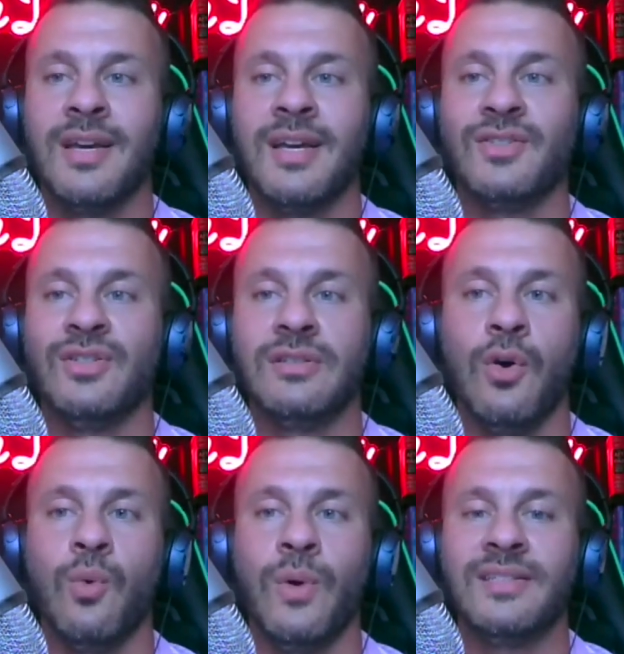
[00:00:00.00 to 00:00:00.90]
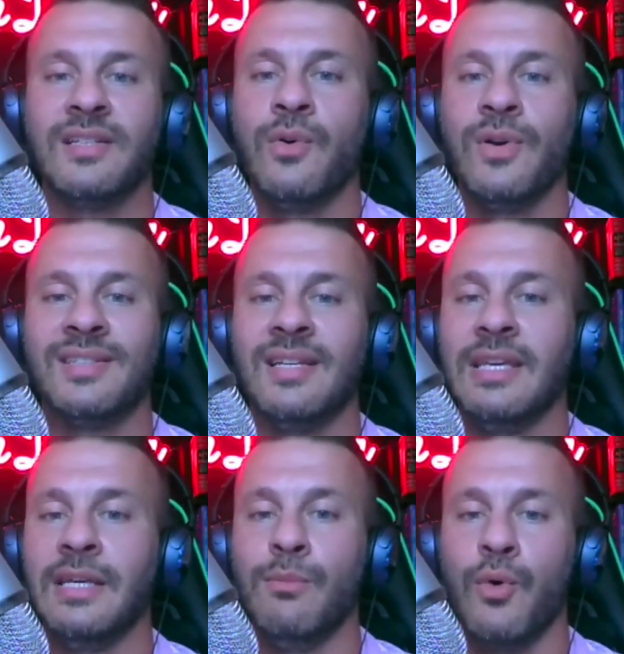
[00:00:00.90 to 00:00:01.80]
she's always going to
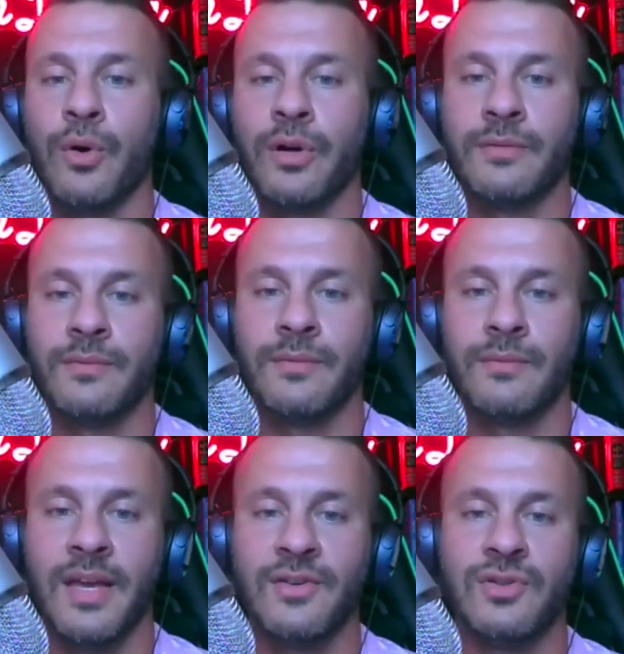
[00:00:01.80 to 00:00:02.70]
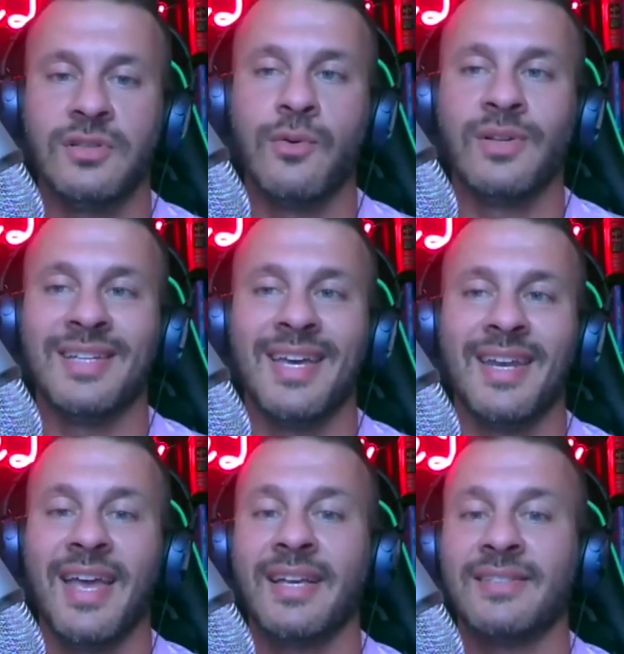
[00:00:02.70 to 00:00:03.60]
need more. And she's going to get
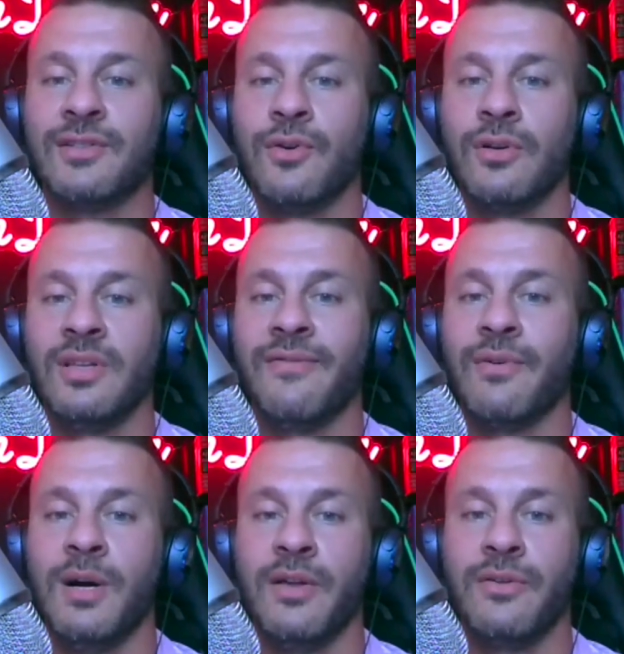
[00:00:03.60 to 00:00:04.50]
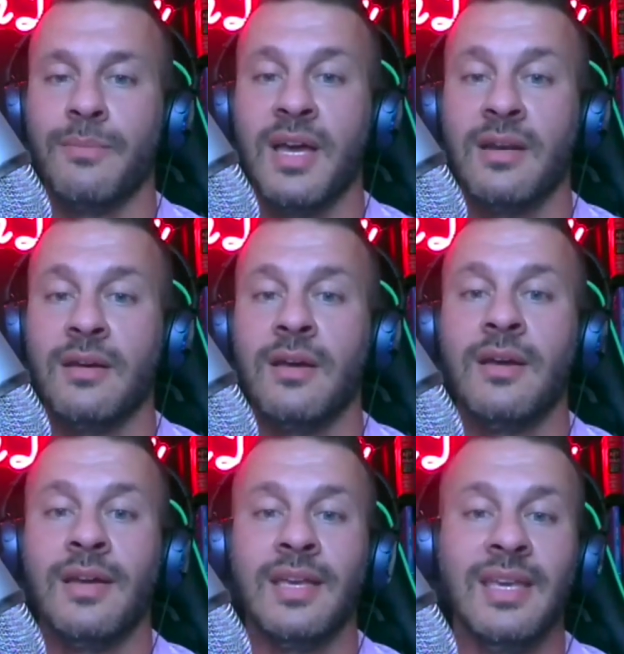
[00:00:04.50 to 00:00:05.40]
it externally from other men,
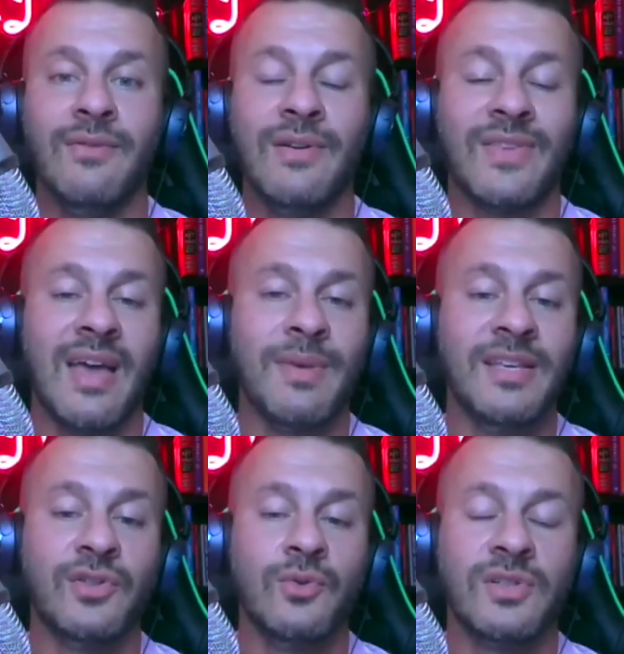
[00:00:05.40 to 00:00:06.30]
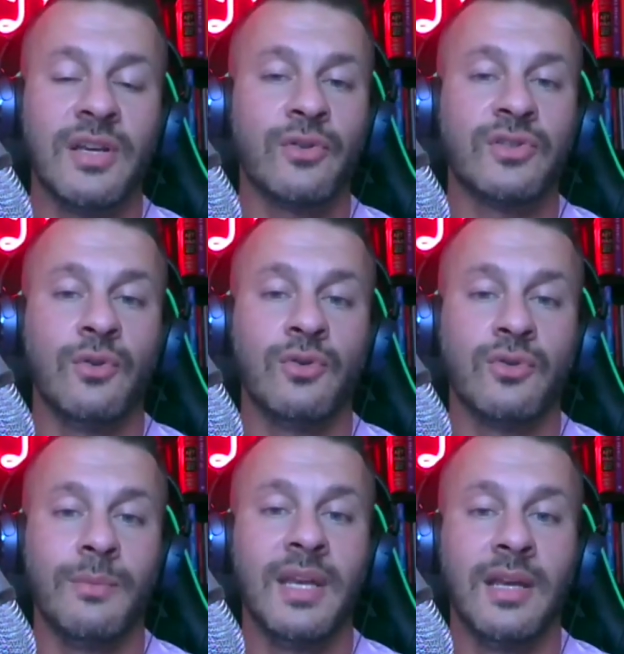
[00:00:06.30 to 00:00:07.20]
even if that means using her
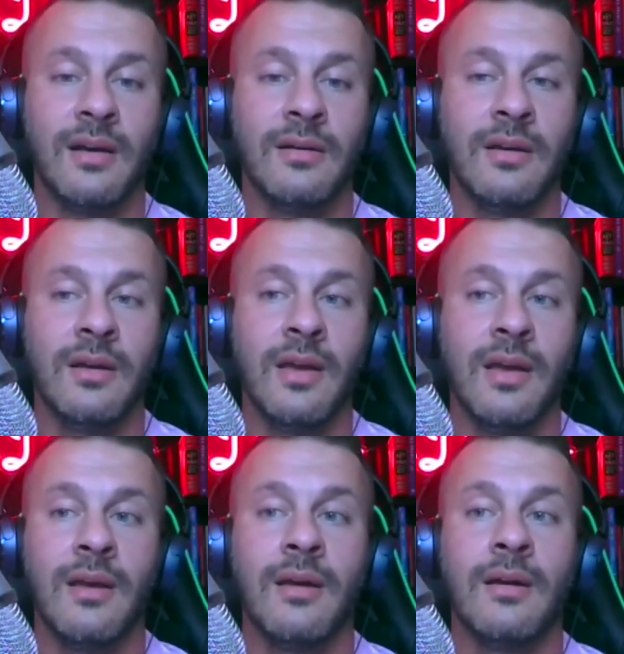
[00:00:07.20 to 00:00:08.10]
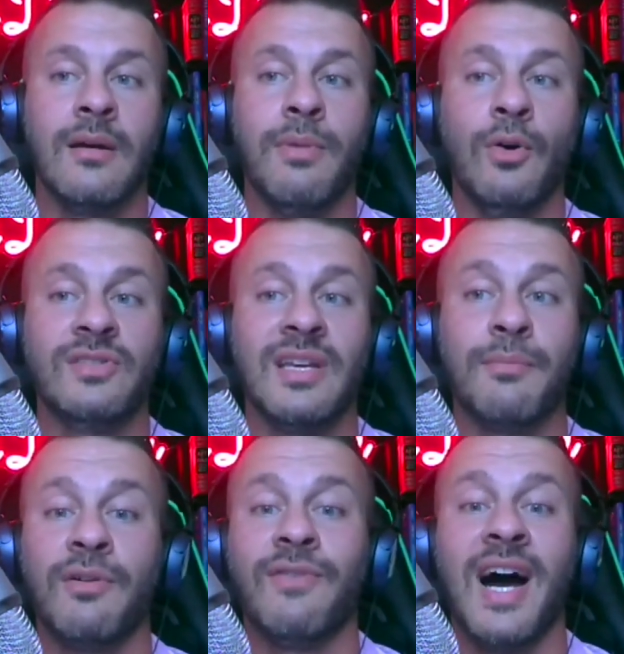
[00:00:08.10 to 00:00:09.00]
social media, posting
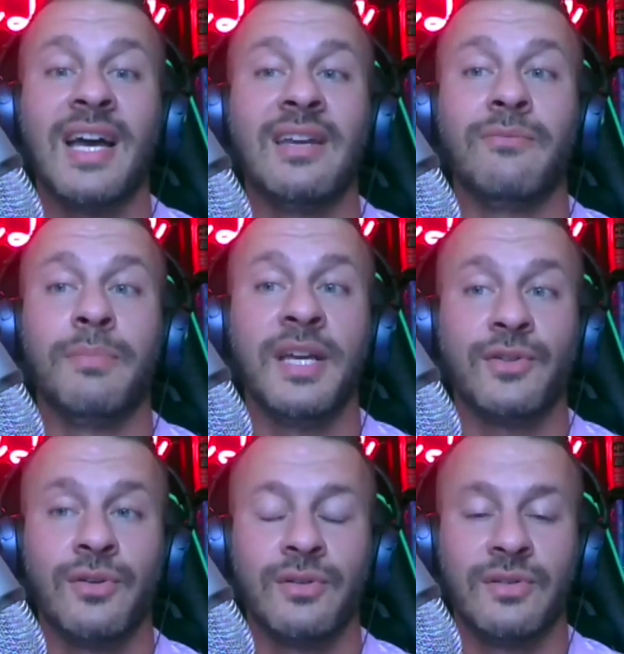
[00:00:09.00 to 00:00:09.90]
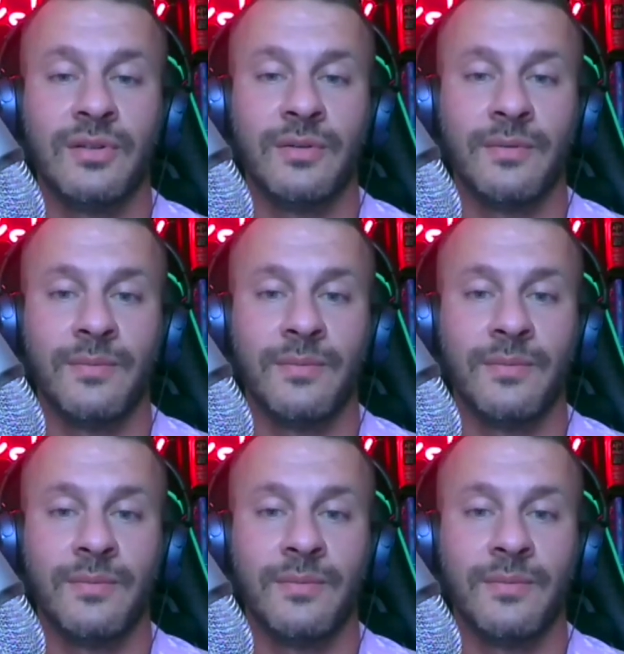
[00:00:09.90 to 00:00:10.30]
provocative pictures.